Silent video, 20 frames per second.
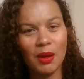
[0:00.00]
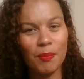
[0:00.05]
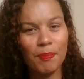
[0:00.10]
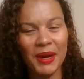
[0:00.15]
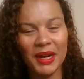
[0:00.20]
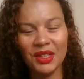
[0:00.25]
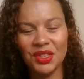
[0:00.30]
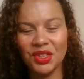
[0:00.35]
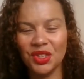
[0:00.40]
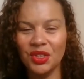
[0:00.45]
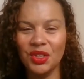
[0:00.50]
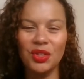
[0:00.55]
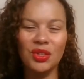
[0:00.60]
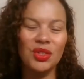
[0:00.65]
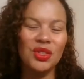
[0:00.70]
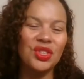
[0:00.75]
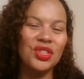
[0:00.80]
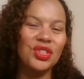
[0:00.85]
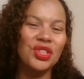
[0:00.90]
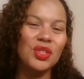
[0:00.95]
compassionate,
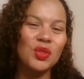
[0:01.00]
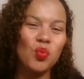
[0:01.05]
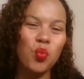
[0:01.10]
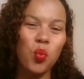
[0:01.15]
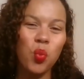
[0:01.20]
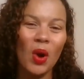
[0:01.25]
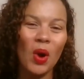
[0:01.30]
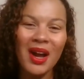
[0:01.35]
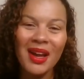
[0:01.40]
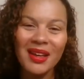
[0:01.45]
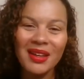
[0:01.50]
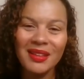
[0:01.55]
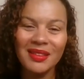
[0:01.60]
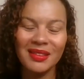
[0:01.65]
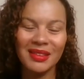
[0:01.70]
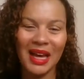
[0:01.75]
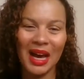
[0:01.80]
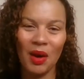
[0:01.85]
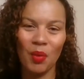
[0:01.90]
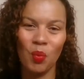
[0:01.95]
you're just wired
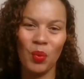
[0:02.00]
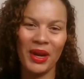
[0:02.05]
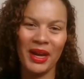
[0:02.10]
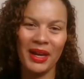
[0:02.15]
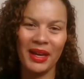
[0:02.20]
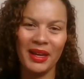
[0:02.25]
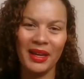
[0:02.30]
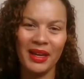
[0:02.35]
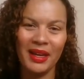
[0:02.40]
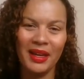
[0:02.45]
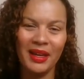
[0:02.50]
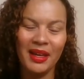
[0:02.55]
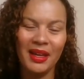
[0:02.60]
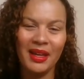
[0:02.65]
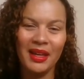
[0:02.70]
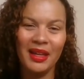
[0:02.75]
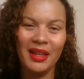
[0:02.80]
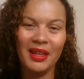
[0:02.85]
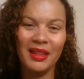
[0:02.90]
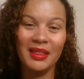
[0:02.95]
that way.
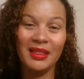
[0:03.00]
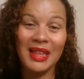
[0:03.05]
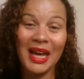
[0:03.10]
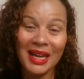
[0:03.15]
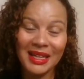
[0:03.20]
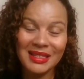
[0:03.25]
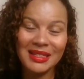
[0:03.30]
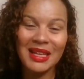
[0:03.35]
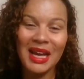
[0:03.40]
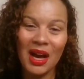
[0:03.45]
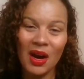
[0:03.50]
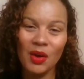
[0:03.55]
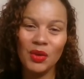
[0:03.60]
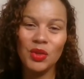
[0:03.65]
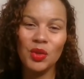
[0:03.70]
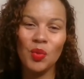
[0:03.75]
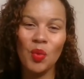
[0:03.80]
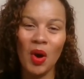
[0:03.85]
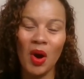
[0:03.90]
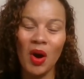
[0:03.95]
That's how
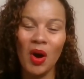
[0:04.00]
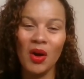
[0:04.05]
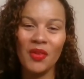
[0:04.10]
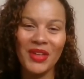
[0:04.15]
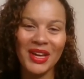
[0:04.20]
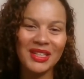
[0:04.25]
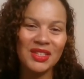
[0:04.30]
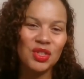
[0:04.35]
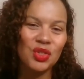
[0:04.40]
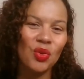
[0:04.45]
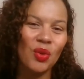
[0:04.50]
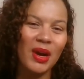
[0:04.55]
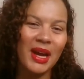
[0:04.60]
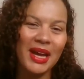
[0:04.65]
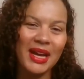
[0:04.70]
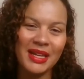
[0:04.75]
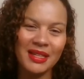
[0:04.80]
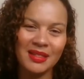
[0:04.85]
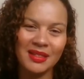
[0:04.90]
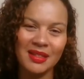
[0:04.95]
you are. That's your
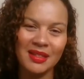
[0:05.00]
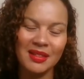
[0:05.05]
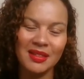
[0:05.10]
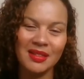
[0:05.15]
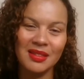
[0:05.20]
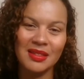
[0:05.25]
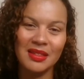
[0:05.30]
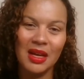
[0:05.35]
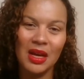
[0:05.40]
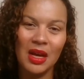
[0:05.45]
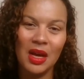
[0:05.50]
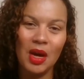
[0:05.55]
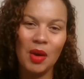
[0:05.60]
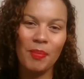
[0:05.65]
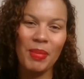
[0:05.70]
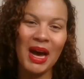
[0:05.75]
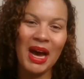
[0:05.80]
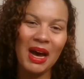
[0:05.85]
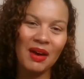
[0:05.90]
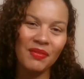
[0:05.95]
essence.
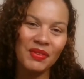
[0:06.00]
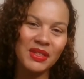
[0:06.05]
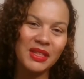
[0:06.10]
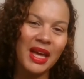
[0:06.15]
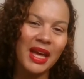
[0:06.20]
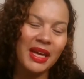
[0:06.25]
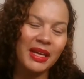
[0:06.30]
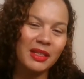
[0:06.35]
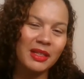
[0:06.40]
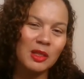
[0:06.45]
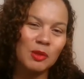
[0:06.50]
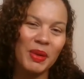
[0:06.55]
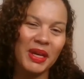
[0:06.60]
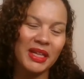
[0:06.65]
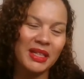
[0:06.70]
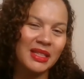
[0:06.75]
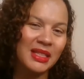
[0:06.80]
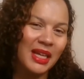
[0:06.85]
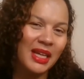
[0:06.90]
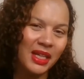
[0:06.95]
But having the
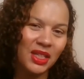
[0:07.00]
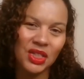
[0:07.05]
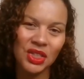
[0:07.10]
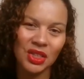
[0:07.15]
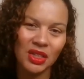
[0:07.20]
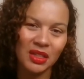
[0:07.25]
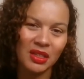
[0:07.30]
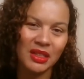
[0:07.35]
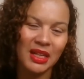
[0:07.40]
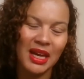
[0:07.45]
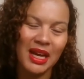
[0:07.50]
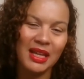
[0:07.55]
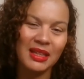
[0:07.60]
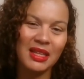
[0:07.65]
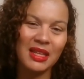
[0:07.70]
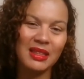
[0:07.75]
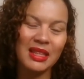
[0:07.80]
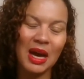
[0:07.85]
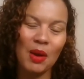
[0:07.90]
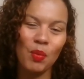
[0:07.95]
expectation
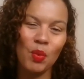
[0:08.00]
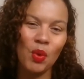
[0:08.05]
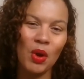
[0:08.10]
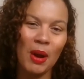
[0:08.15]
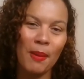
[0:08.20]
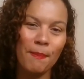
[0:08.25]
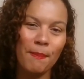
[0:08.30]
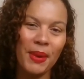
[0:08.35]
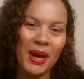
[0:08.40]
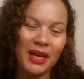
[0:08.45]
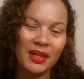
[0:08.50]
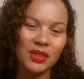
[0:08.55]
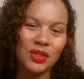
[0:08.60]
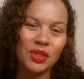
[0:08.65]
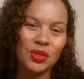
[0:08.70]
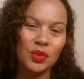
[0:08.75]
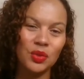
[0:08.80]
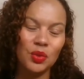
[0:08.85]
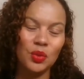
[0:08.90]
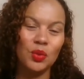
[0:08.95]
that that will come back
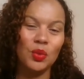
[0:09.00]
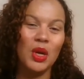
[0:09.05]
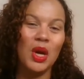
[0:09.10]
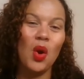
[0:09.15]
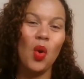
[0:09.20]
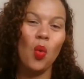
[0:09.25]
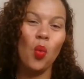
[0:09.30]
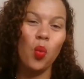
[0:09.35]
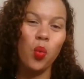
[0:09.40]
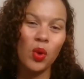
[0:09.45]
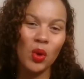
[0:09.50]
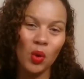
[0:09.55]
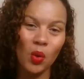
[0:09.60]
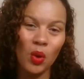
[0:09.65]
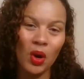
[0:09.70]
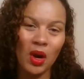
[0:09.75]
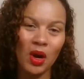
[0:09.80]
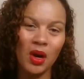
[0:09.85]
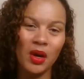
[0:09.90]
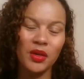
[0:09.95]
to you will
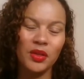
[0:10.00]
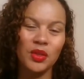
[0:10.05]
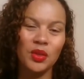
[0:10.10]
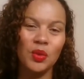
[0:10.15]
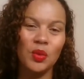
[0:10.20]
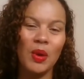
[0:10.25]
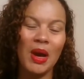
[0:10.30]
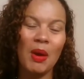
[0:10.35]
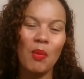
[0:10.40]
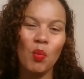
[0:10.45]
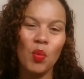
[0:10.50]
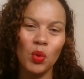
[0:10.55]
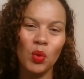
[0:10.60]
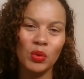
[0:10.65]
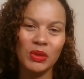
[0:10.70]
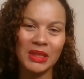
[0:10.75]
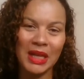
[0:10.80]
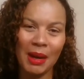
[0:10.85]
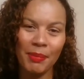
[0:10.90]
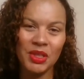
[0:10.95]
hurt you and will
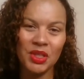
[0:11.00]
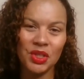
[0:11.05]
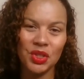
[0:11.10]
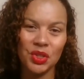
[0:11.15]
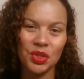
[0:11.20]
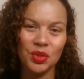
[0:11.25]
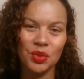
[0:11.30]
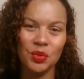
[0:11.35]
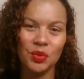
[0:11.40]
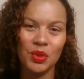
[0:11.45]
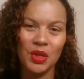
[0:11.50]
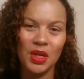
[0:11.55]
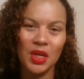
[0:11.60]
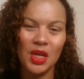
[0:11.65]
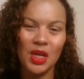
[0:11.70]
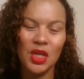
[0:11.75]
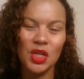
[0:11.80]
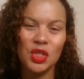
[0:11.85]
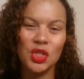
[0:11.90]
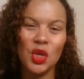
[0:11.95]
damage you.
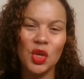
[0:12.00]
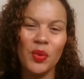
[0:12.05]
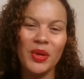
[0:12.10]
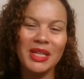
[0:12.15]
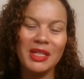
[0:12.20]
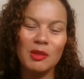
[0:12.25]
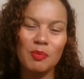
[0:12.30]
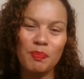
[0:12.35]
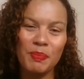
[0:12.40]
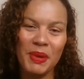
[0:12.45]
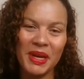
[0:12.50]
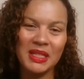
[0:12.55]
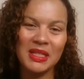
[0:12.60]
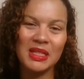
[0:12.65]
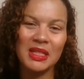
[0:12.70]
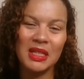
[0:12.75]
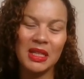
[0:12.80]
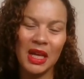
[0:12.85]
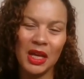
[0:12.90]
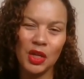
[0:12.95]
So it's
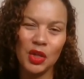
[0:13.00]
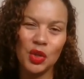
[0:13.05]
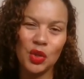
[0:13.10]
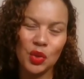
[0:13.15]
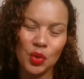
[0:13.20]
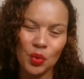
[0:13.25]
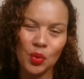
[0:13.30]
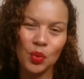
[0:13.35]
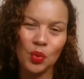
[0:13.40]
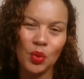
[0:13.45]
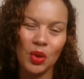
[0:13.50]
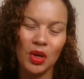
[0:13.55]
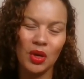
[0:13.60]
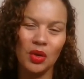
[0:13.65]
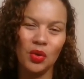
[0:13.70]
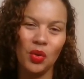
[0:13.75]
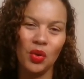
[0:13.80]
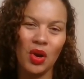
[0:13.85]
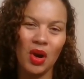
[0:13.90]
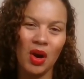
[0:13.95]
best that you
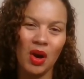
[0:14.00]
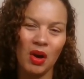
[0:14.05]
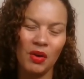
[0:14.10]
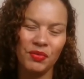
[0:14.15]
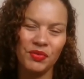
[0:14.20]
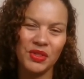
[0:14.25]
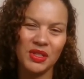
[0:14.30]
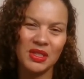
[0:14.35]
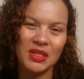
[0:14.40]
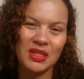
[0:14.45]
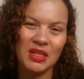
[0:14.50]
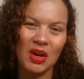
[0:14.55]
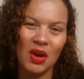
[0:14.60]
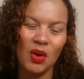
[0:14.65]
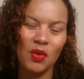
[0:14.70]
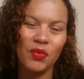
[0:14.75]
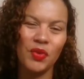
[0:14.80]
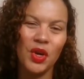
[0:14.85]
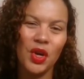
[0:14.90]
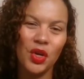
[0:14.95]
look after
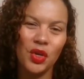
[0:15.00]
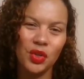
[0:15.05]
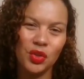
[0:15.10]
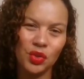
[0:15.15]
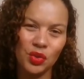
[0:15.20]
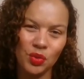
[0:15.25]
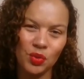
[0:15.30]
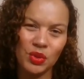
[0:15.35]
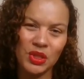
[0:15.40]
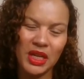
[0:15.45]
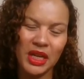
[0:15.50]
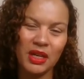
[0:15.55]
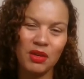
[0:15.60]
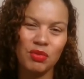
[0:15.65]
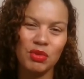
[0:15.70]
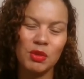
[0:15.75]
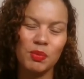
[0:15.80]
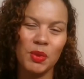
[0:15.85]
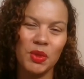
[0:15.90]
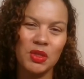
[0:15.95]
self. You take
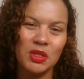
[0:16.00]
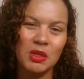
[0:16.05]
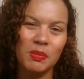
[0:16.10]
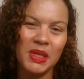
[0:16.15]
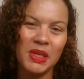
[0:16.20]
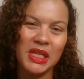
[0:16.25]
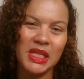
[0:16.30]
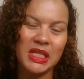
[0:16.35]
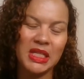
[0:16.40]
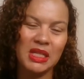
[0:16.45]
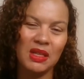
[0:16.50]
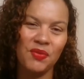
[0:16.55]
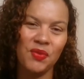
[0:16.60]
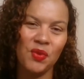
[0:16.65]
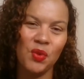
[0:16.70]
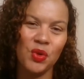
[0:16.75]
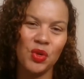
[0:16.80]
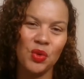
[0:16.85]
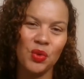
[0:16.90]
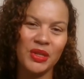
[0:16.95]
responsibility
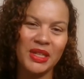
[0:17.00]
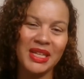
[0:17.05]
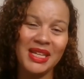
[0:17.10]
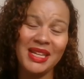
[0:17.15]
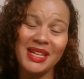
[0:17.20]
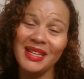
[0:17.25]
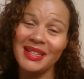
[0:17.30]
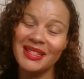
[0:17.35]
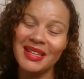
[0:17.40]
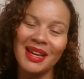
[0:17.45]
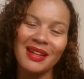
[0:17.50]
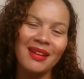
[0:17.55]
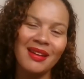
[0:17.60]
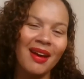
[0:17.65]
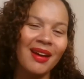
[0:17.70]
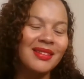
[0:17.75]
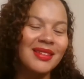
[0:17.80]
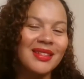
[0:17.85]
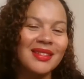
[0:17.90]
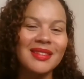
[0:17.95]
for your needs and
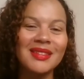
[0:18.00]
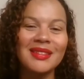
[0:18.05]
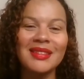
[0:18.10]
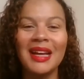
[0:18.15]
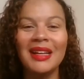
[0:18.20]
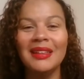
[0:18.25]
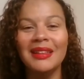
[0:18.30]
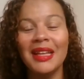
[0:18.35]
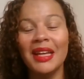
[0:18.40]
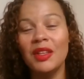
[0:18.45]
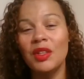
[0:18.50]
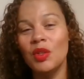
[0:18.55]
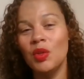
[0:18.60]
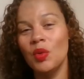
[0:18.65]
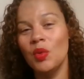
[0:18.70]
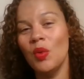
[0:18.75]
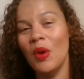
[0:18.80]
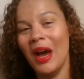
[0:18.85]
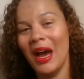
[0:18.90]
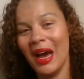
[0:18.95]
understand that
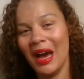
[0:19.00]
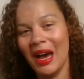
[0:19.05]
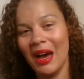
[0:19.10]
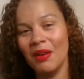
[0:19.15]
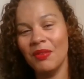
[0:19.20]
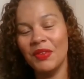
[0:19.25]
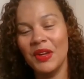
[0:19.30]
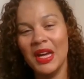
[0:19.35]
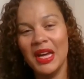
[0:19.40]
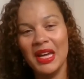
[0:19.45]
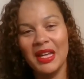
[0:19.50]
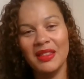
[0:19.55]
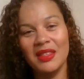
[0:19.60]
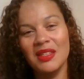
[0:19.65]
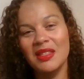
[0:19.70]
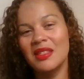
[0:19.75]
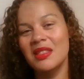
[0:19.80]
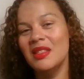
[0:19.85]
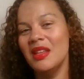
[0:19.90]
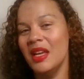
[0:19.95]
you have
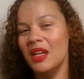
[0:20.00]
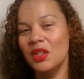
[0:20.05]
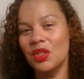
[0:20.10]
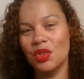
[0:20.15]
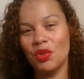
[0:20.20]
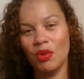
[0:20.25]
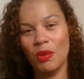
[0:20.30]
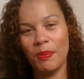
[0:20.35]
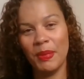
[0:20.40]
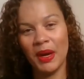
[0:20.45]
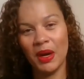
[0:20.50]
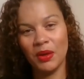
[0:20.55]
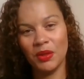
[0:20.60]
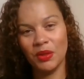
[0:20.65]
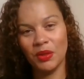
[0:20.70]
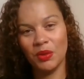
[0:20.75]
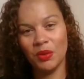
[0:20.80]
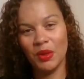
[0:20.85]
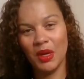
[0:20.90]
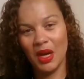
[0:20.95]
this nature about
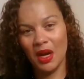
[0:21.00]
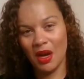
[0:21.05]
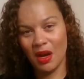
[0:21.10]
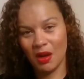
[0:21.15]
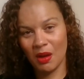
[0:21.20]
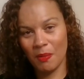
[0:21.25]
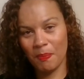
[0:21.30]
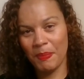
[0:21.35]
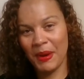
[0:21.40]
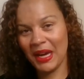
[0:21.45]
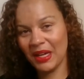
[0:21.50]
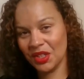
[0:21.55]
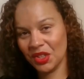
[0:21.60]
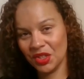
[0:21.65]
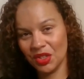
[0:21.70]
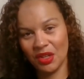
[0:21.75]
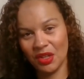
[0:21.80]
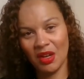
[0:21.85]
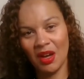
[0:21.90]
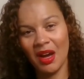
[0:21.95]
you, a
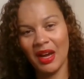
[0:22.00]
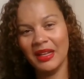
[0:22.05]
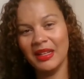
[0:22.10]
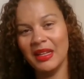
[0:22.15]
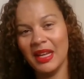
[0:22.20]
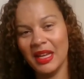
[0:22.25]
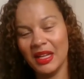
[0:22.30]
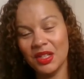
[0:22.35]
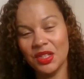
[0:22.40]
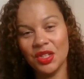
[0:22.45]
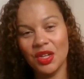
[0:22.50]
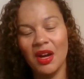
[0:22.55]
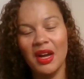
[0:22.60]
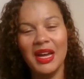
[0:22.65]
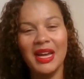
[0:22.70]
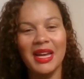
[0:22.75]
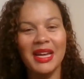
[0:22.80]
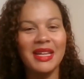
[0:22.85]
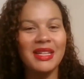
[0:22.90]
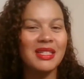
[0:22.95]
compassionate, kind nature.
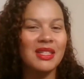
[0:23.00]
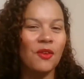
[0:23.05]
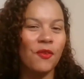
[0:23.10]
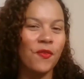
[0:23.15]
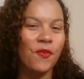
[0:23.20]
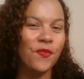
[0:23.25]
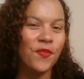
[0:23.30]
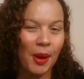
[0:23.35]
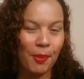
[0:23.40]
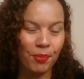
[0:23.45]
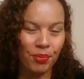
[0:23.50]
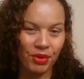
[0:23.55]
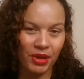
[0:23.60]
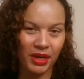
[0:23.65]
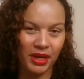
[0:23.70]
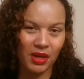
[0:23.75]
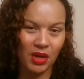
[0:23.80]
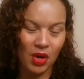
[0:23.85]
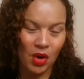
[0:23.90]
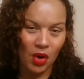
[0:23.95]
It's the
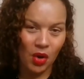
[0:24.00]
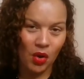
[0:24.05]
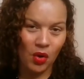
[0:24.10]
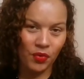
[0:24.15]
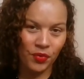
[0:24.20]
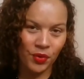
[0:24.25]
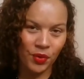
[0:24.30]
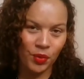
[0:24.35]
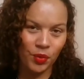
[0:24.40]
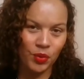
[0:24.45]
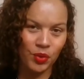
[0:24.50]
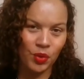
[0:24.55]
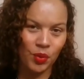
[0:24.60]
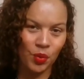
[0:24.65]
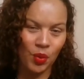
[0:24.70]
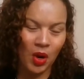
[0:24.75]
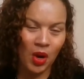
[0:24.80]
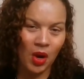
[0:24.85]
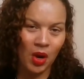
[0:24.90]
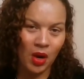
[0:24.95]
fabric of who
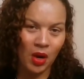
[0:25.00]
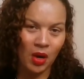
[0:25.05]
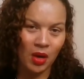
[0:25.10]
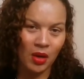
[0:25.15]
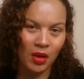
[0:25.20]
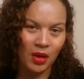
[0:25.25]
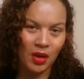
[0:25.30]
you are,